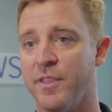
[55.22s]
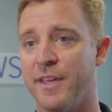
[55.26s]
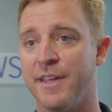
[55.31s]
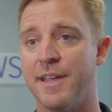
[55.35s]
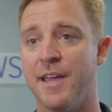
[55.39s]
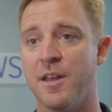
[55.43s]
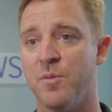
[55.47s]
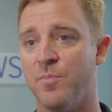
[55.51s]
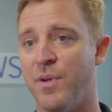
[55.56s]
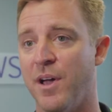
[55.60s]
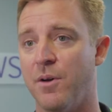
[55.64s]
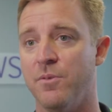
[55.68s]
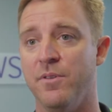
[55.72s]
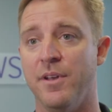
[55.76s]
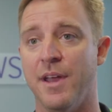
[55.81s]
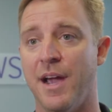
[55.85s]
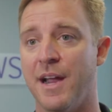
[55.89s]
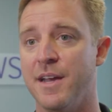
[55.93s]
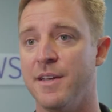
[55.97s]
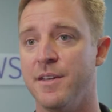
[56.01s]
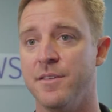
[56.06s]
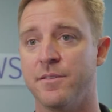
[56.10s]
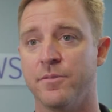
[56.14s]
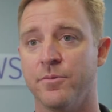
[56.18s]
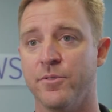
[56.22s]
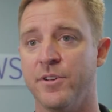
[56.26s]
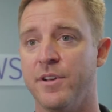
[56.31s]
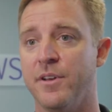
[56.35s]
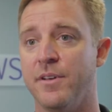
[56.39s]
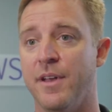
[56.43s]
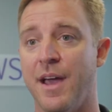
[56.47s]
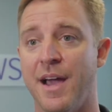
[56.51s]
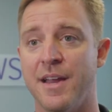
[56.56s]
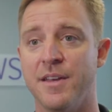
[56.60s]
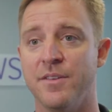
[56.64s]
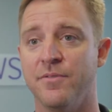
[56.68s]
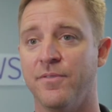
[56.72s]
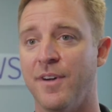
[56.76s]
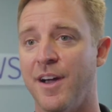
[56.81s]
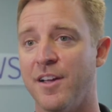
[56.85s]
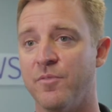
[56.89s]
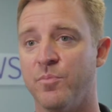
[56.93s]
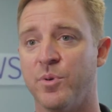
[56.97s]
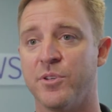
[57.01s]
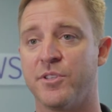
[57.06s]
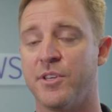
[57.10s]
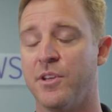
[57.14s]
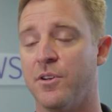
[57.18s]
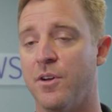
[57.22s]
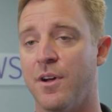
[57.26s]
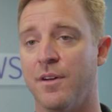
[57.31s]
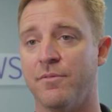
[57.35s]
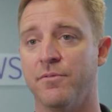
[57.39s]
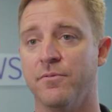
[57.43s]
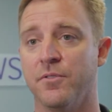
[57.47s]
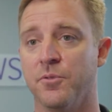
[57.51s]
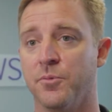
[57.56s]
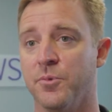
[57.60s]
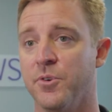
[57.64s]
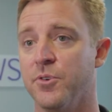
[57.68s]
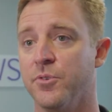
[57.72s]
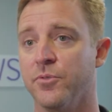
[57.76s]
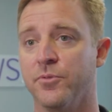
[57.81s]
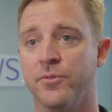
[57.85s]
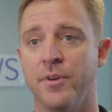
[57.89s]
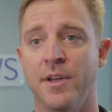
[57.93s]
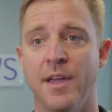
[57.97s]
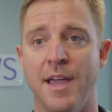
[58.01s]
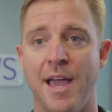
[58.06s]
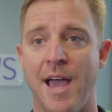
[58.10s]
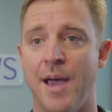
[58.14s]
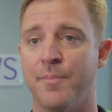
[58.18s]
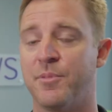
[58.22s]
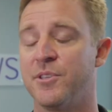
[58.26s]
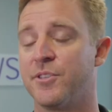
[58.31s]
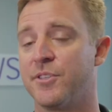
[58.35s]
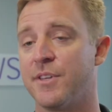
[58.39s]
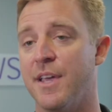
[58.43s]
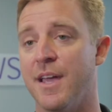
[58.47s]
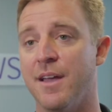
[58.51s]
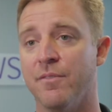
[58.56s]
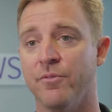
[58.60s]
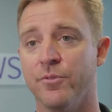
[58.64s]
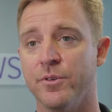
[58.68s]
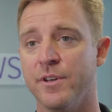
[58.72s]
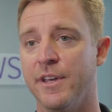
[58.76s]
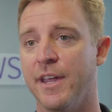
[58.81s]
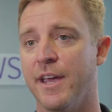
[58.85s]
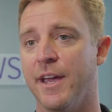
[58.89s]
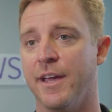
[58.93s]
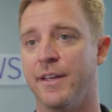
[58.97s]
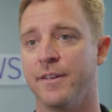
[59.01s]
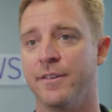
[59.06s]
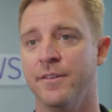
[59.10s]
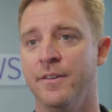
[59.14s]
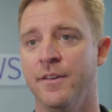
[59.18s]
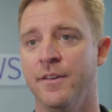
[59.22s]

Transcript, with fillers: where they get about 93 to 95% off of a roof happens every day.